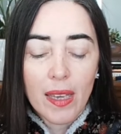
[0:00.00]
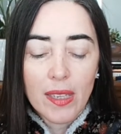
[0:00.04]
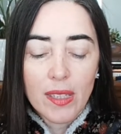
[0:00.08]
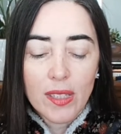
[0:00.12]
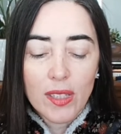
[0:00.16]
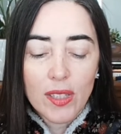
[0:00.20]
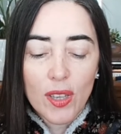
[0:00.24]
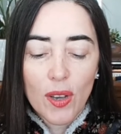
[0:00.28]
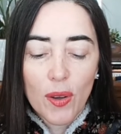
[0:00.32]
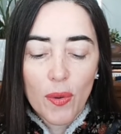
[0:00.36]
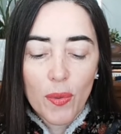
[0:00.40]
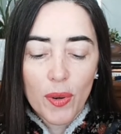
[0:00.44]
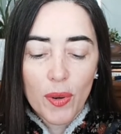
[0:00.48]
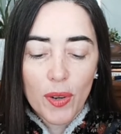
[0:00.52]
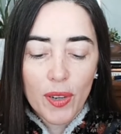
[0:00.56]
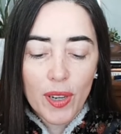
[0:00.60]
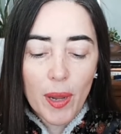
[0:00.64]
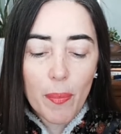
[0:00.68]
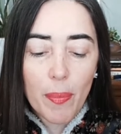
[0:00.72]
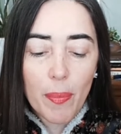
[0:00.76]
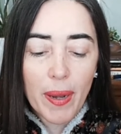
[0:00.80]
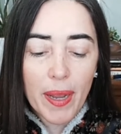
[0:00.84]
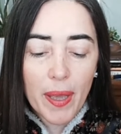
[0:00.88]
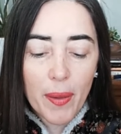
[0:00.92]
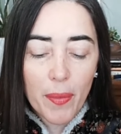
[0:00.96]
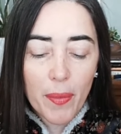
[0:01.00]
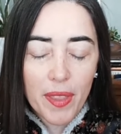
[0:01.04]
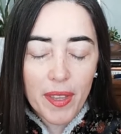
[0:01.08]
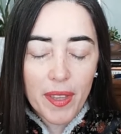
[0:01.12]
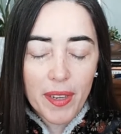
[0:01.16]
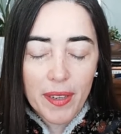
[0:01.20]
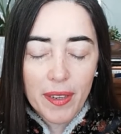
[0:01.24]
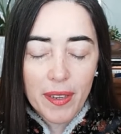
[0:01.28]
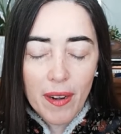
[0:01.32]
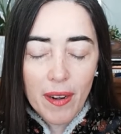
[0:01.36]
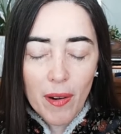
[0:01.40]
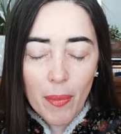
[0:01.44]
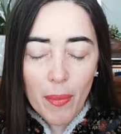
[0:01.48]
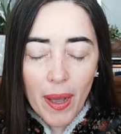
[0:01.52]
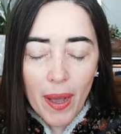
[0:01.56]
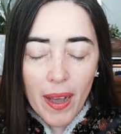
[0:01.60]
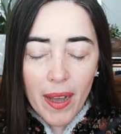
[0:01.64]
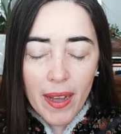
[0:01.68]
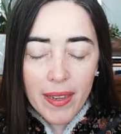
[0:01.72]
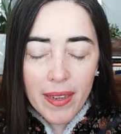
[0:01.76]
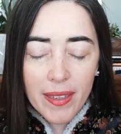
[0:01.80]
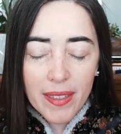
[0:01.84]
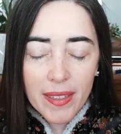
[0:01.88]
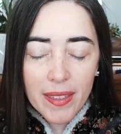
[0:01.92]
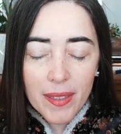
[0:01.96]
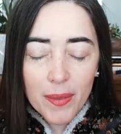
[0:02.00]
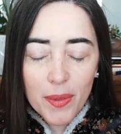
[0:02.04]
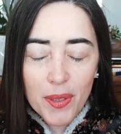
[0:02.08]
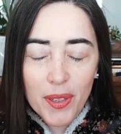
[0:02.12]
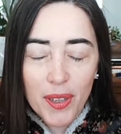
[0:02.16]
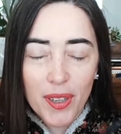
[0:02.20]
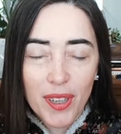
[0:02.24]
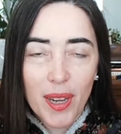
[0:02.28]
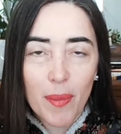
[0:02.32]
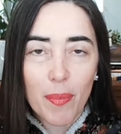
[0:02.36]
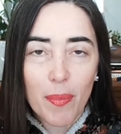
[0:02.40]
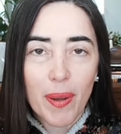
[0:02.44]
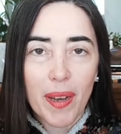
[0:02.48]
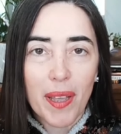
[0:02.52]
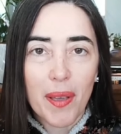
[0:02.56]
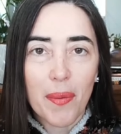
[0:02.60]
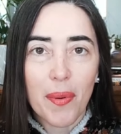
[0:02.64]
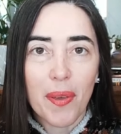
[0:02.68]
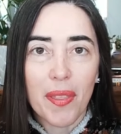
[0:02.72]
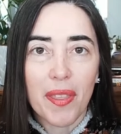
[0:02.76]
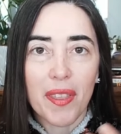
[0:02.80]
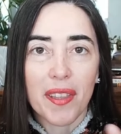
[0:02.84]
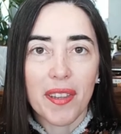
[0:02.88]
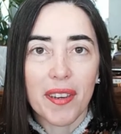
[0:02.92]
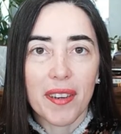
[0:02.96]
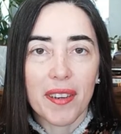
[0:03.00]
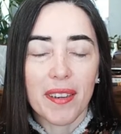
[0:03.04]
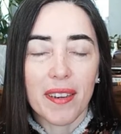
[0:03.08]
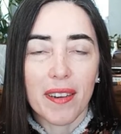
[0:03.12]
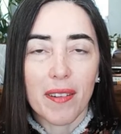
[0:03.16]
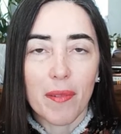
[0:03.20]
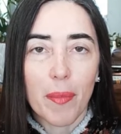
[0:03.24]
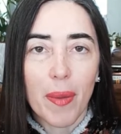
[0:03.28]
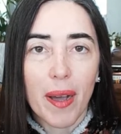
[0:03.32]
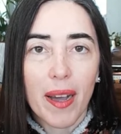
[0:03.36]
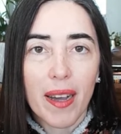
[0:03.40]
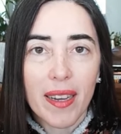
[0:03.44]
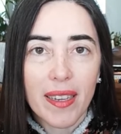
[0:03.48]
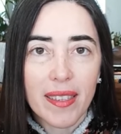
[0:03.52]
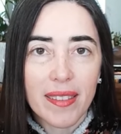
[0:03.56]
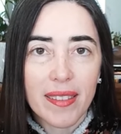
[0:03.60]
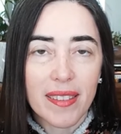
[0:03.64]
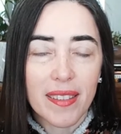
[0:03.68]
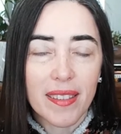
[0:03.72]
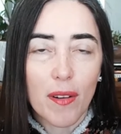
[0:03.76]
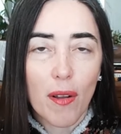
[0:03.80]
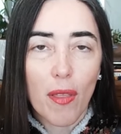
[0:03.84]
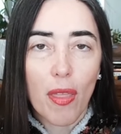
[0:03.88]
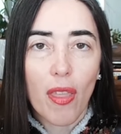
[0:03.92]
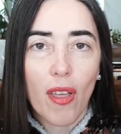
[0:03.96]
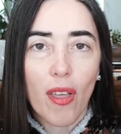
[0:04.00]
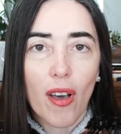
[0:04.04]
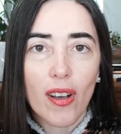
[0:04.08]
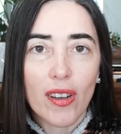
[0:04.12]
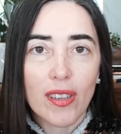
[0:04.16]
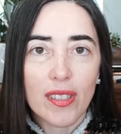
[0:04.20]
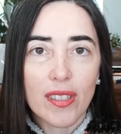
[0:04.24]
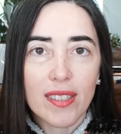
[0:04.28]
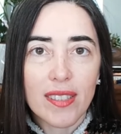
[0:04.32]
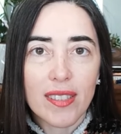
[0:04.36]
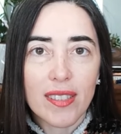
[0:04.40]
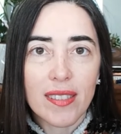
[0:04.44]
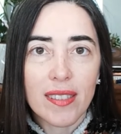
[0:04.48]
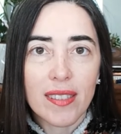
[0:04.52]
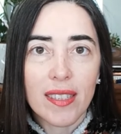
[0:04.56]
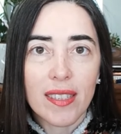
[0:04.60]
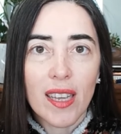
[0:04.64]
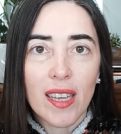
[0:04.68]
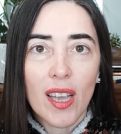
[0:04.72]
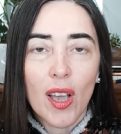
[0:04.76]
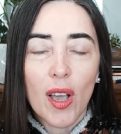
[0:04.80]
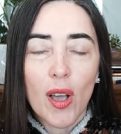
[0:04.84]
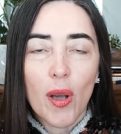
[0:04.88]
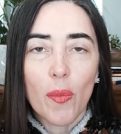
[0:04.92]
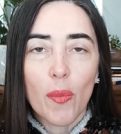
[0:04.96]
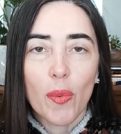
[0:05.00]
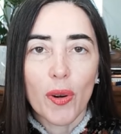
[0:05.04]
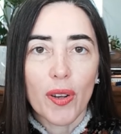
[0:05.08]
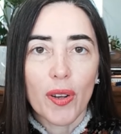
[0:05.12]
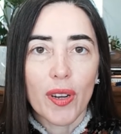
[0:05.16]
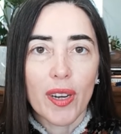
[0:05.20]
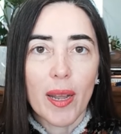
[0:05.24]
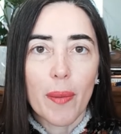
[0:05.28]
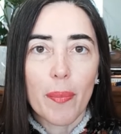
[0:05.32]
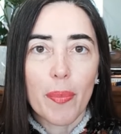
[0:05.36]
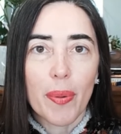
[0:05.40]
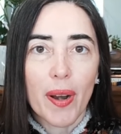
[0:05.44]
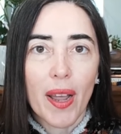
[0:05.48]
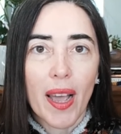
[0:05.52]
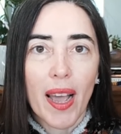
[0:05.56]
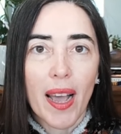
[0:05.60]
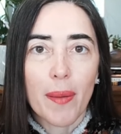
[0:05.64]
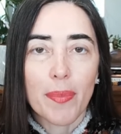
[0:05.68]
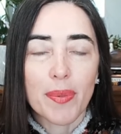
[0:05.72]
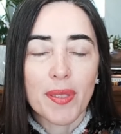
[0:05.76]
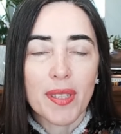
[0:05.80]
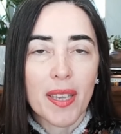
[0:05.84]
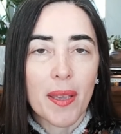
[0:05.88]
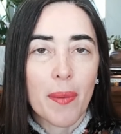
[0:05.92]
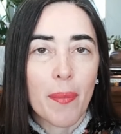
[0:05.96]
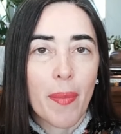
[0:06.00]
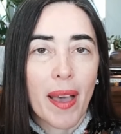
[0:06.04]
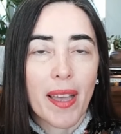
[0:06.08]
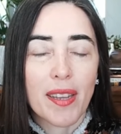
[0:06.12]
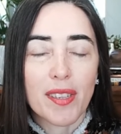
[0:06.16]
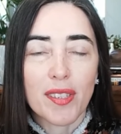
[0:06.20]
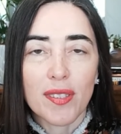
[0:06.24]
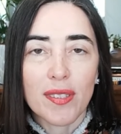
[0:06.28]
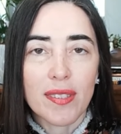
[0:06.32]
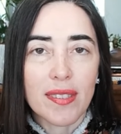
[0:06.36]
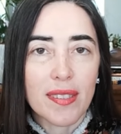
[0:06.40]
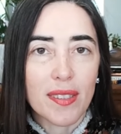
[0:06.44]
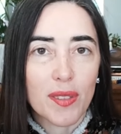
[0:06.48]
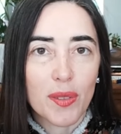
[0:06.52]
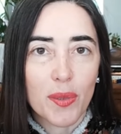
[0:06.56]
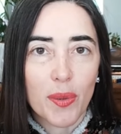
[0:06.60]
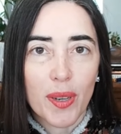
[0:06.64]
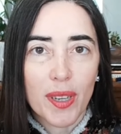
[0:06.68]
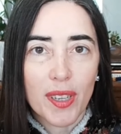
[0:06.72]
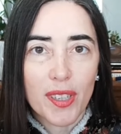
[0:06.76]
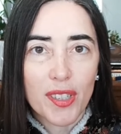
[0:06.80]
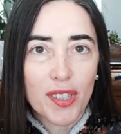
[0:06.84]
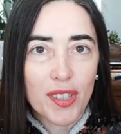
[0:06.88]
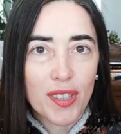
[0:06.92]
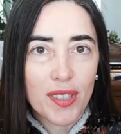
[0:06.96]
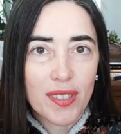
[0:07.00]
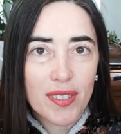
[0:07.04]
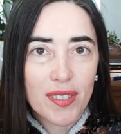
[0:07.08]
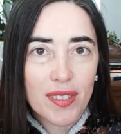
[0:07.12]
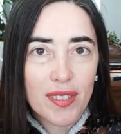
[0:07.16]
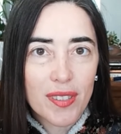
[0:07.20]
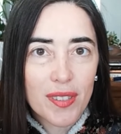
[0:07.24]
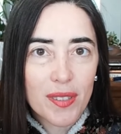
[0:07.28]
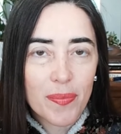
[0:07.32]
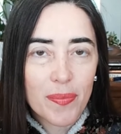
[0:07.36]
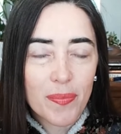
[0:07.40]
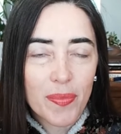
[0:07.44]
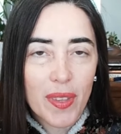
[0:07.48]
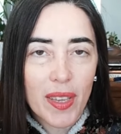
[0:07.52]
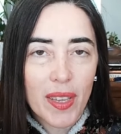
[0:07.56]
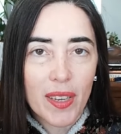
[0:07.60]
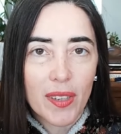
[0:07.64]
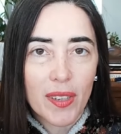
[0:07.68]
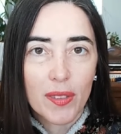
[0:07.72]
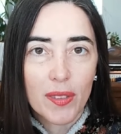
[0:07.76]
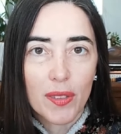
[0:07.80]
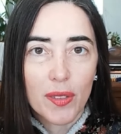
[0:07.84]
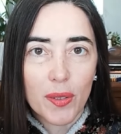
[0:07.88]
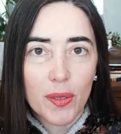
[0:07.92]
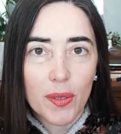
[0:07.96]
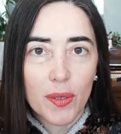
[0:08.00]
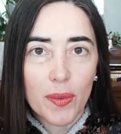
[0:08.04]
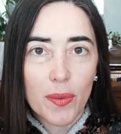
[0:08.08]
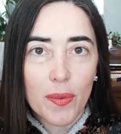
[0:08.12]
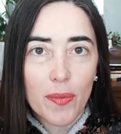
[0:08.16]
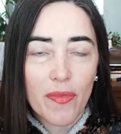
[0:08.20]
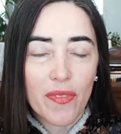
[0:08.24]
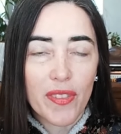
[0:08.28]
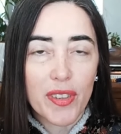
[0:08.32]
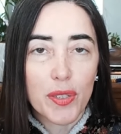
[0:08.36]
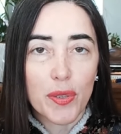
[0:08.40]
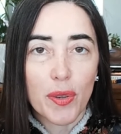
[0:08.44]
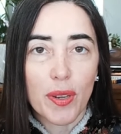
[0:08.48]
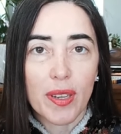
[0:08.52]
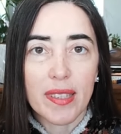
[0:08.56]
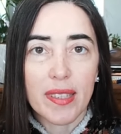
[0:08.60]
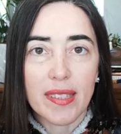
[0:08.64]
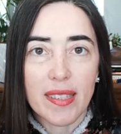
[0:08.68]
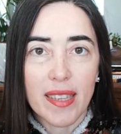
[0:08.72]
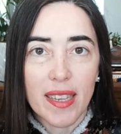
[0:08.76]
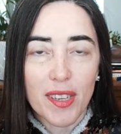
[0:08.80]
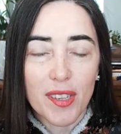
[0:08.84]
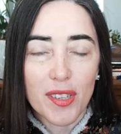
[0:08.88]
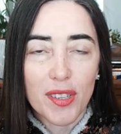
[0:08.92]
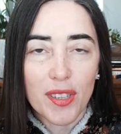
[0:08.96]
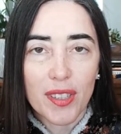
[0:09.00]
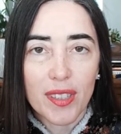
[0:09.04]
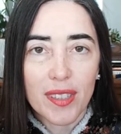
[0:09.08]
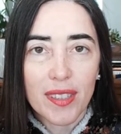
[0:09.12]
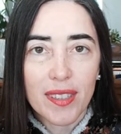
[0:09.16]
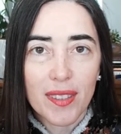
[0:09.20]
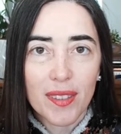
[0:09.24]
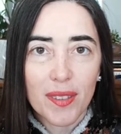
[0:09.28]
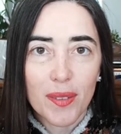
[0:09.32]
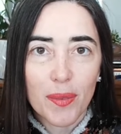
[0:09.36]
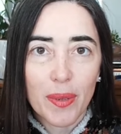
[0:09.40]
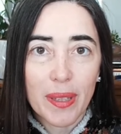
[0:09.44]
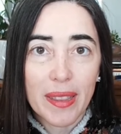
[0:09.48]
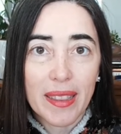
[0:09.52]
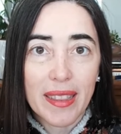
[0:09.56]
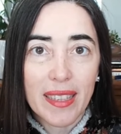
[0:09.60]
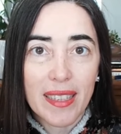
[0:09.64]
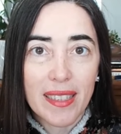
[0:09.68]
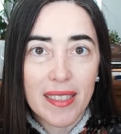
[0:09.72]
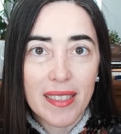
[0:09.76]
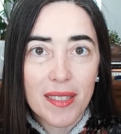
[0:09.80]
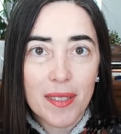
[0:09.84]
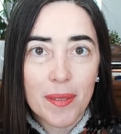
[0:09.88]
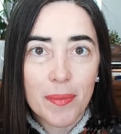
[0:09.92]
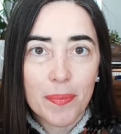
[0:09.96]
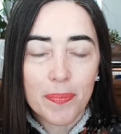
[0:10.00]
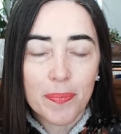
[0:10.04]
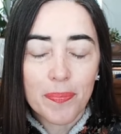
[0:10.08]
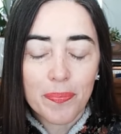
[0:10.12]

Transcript: So we're going to play with it in our body, we're going to play with it in our mind, in our thoughts. We're going to perhaps imagine situations and do visualization with this.